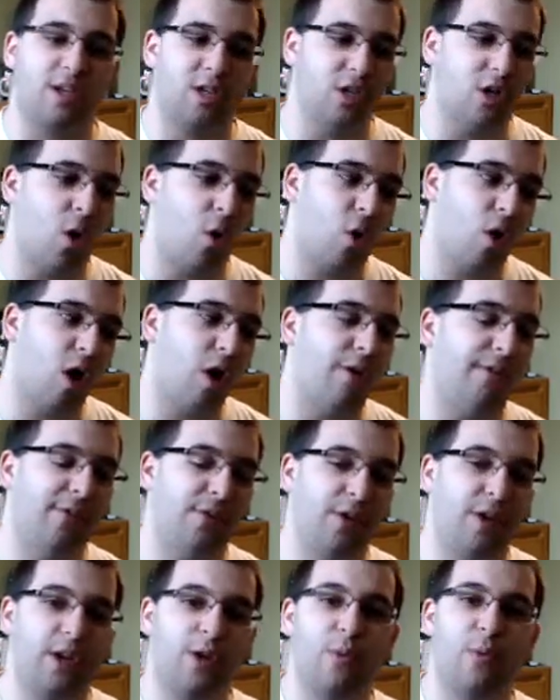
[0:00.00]
No Call of
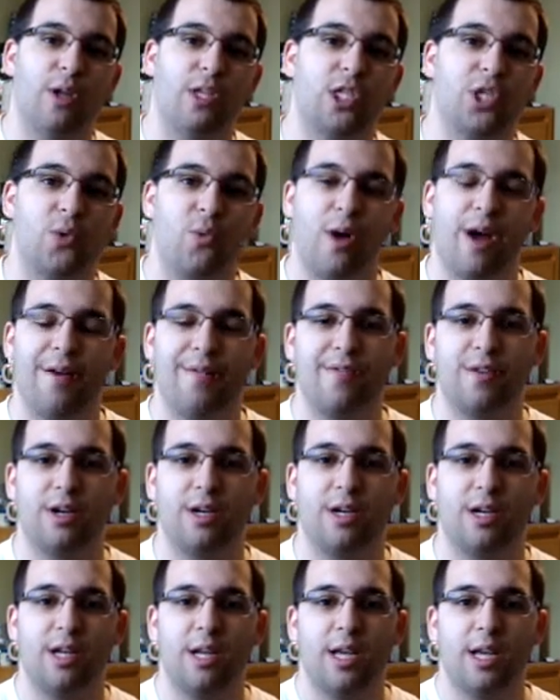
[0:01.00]
Duty
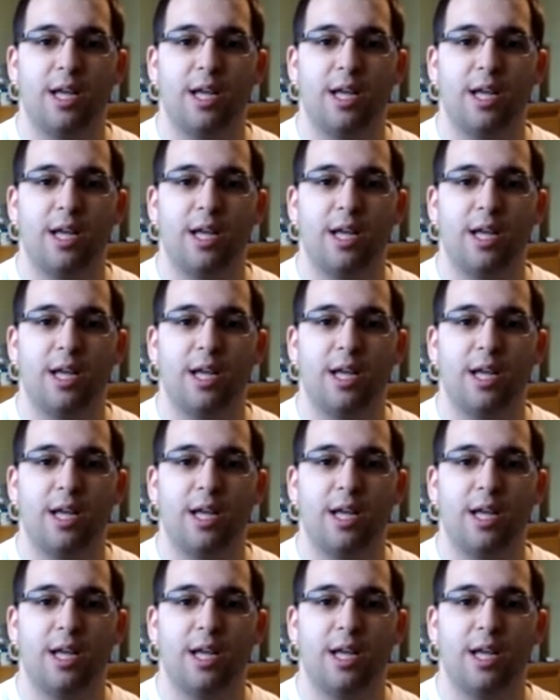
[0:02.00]
whatsoever.